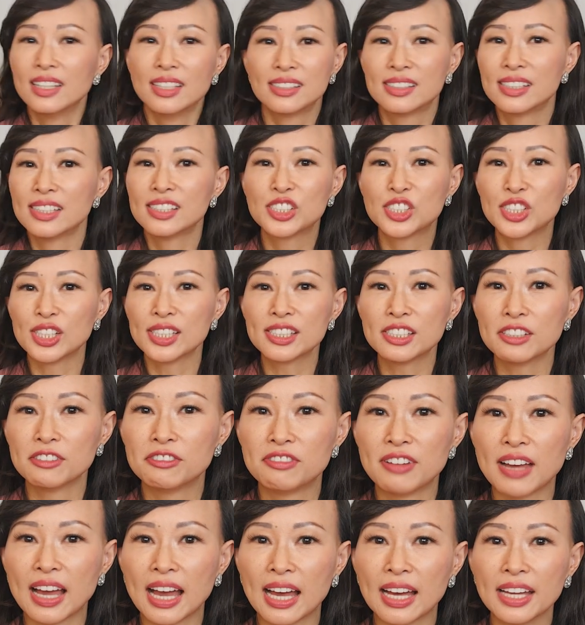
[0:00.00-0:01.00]
Is this just a
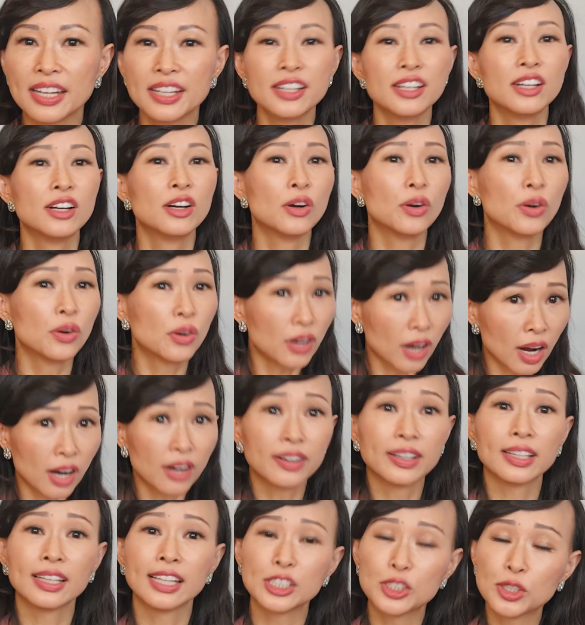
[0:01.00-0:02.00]
fad, or
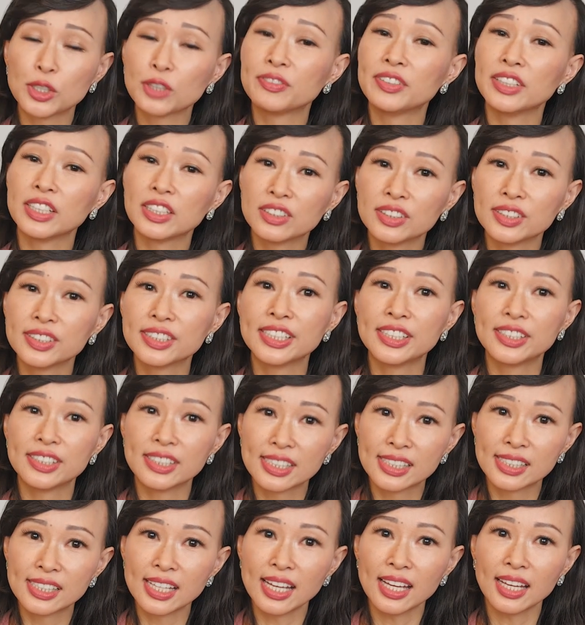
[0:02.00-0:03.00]
are electric vehicles here to
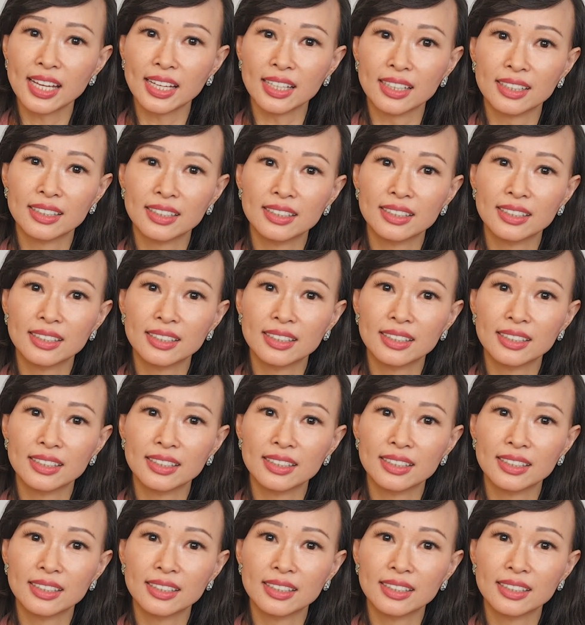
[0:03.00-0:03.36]
stay?